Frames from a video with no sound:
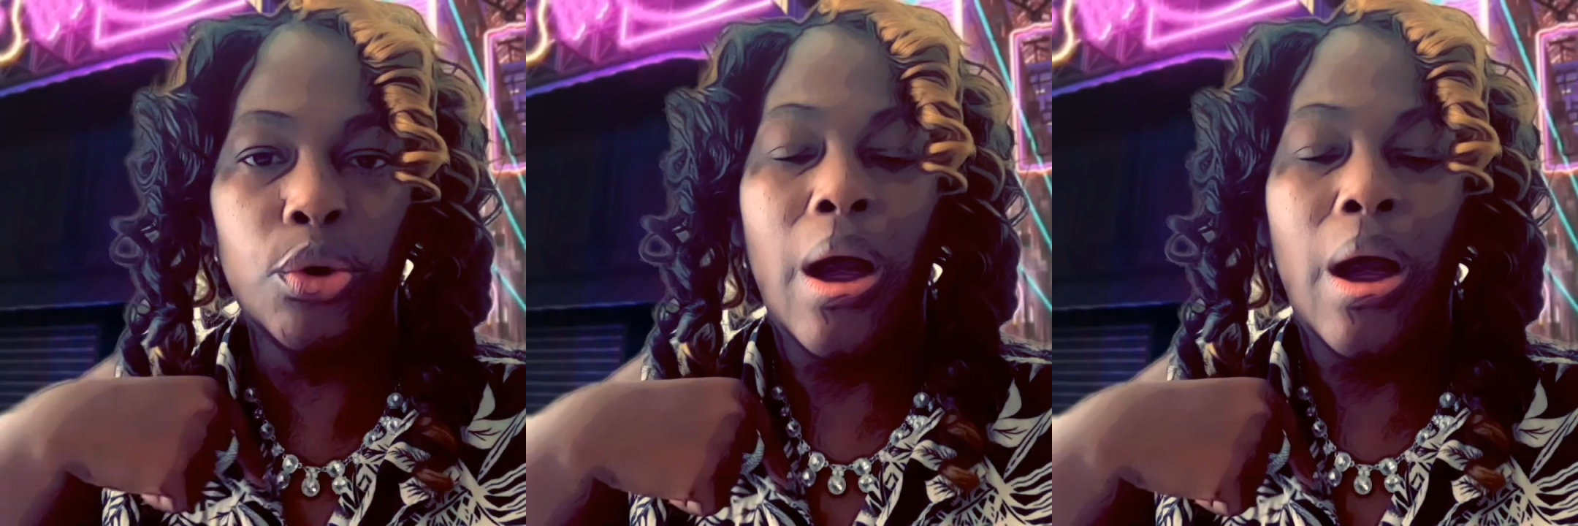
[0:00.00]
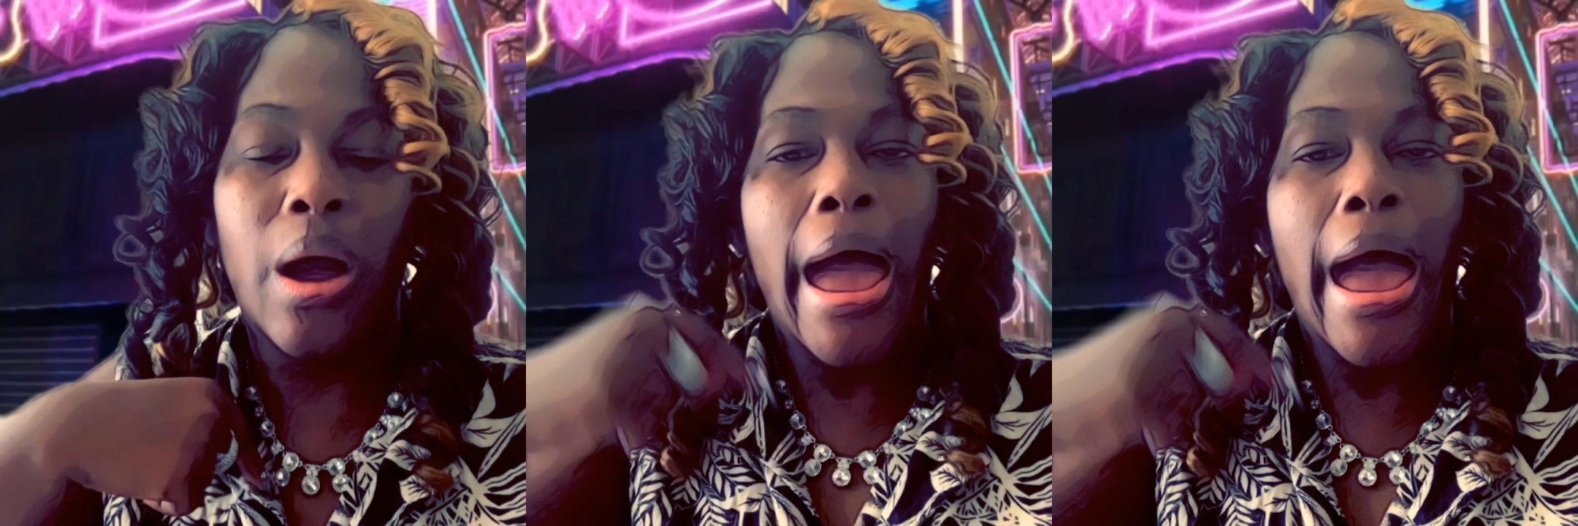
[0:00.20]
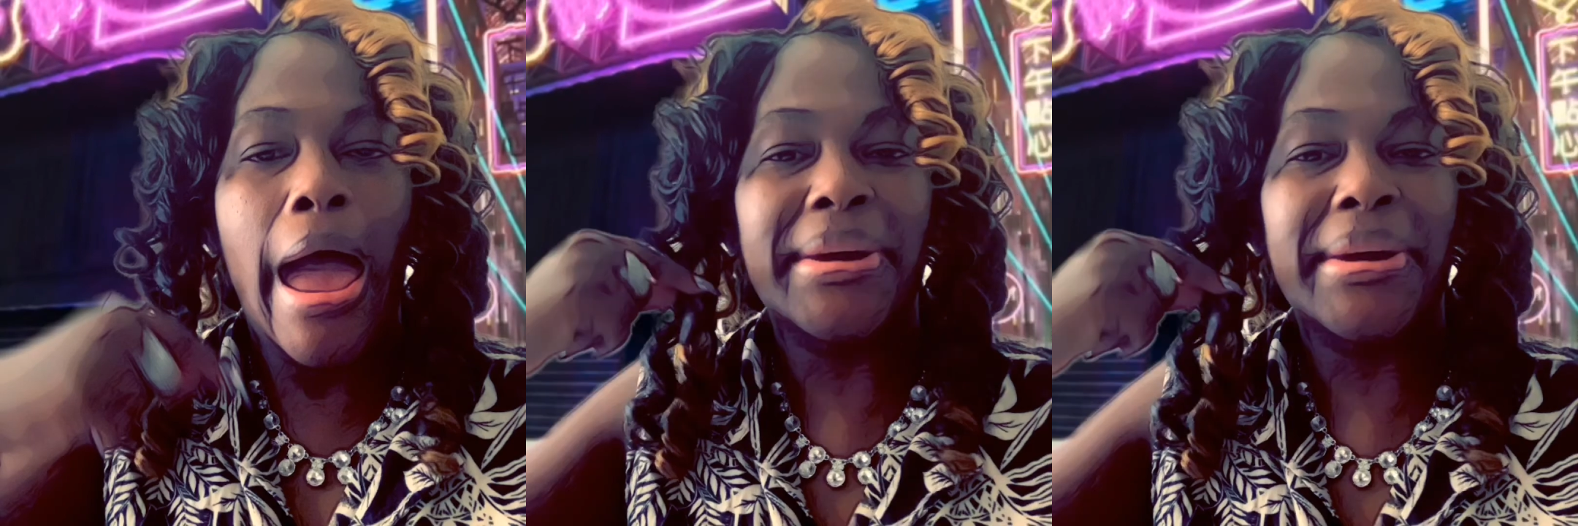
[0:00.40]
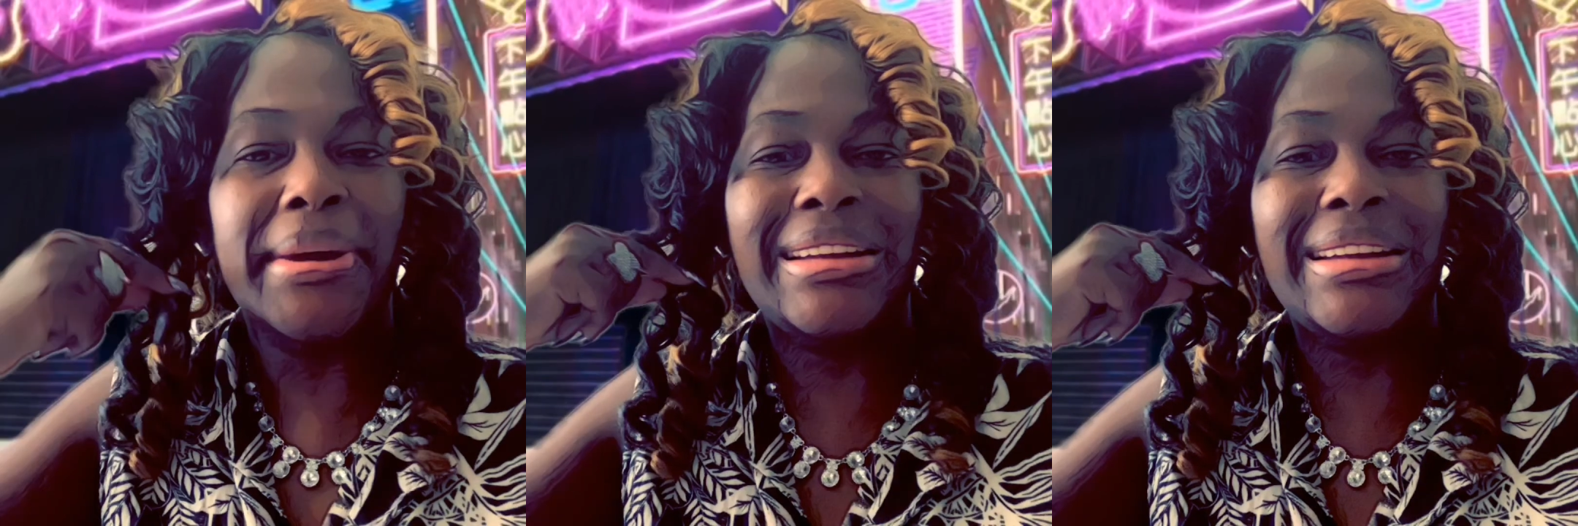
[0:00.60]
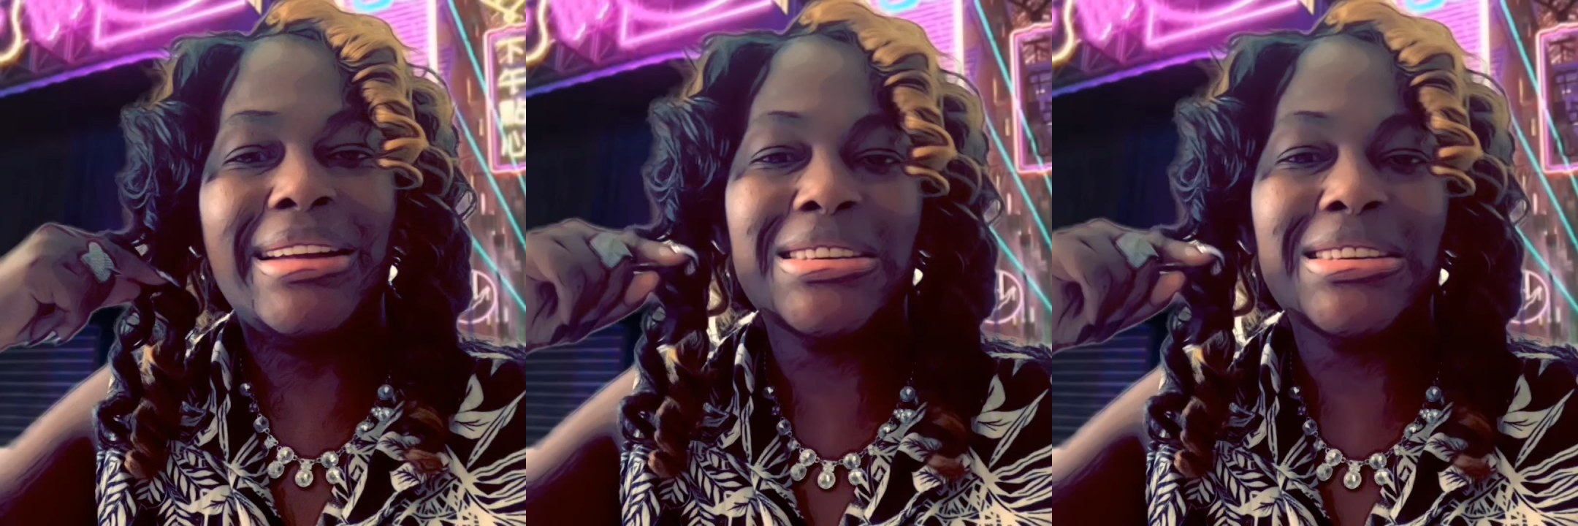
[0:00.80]
and begin
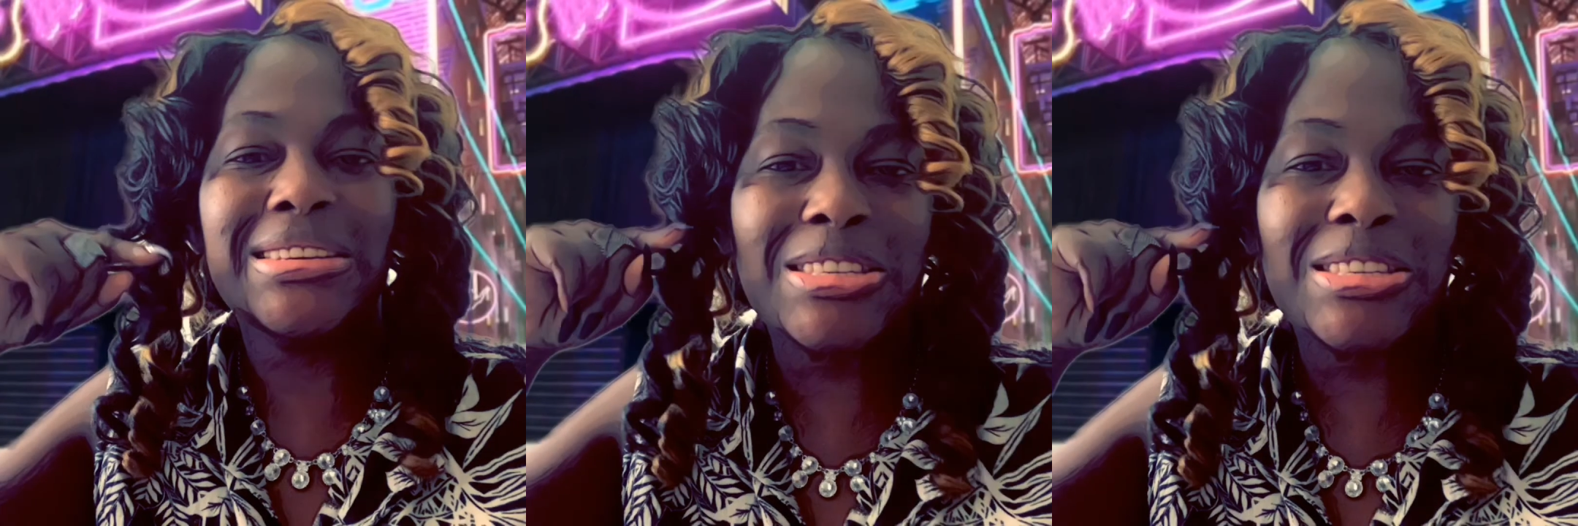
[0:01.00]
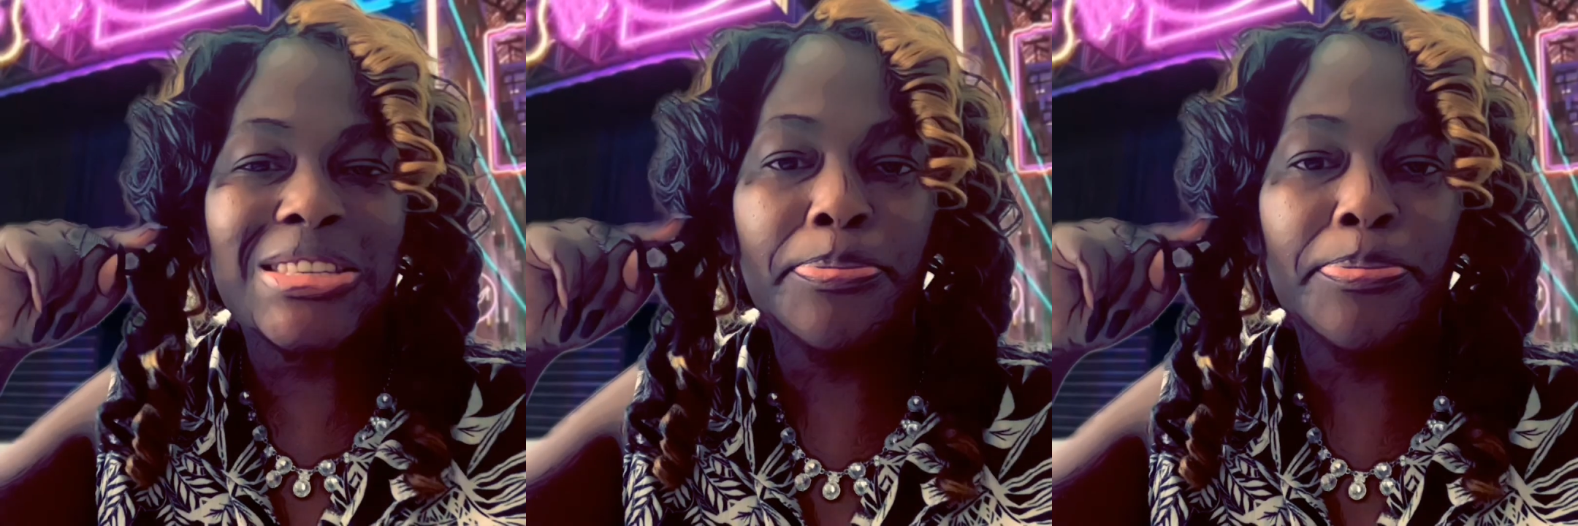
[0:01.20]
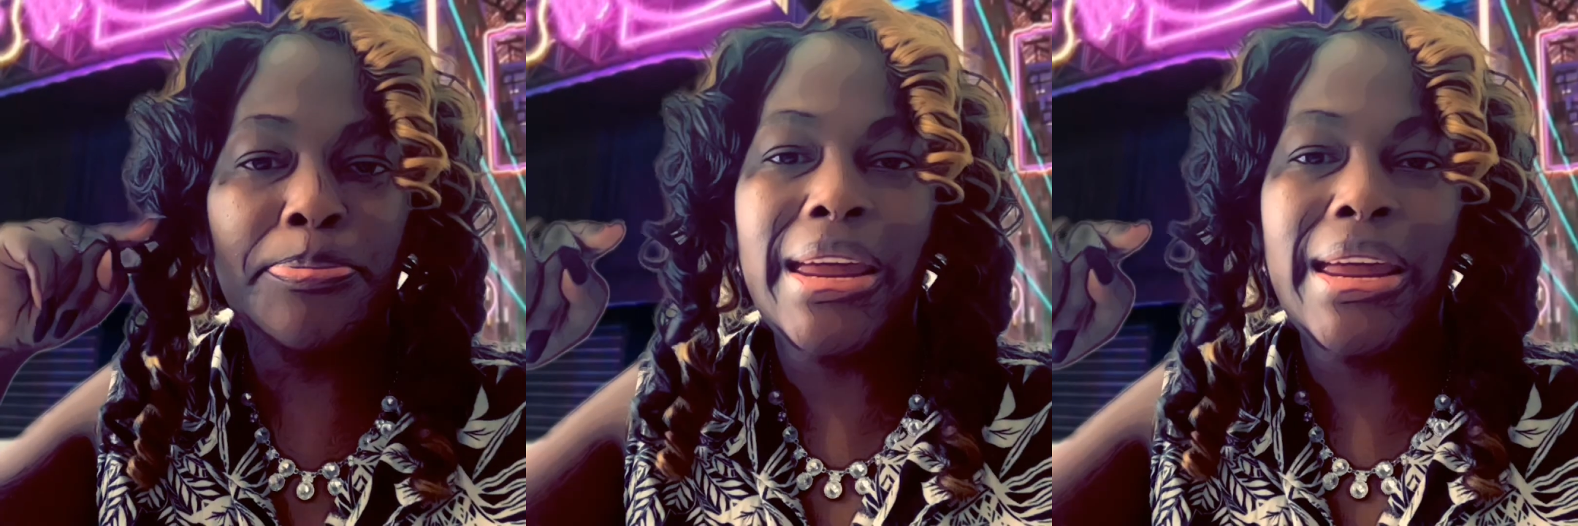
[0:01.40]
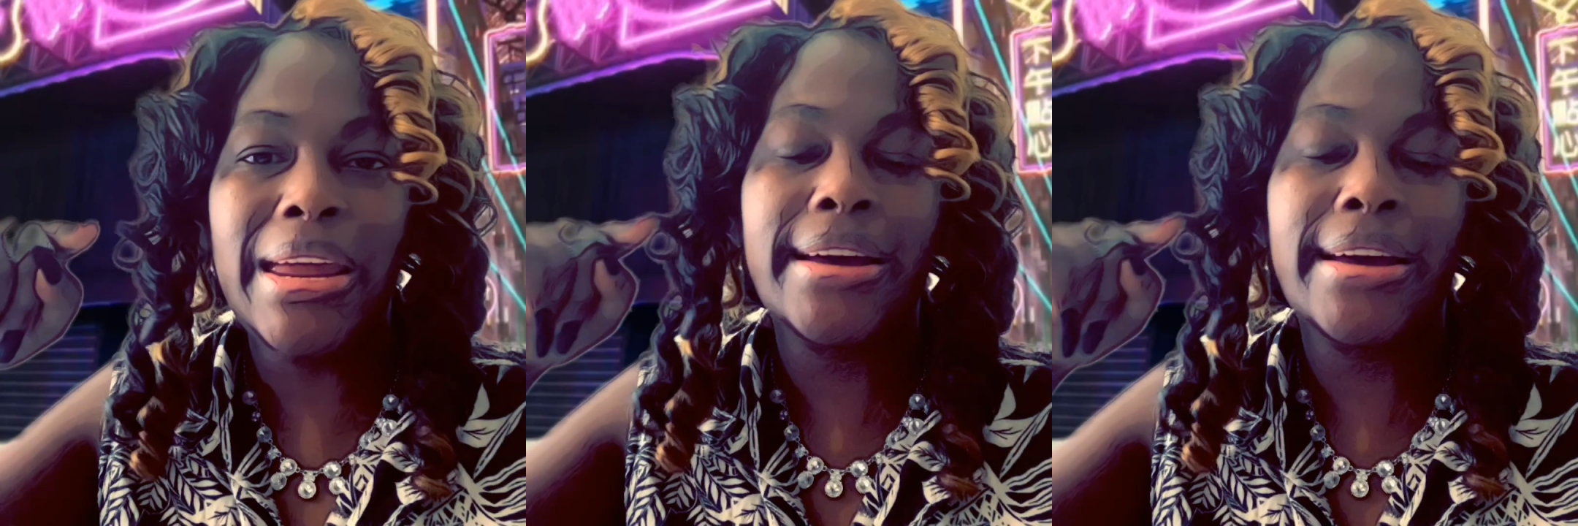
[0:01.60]
to speak